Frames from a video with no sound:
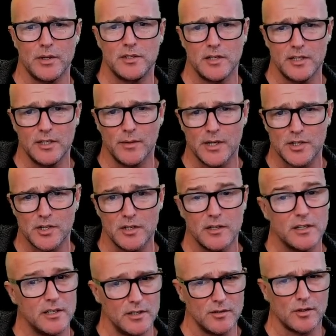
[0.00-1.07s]

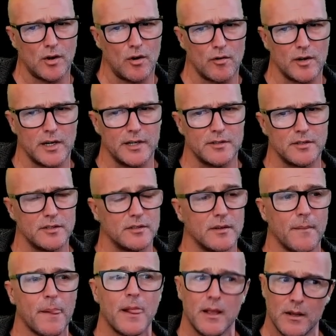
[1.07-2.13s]
attenuation is correlated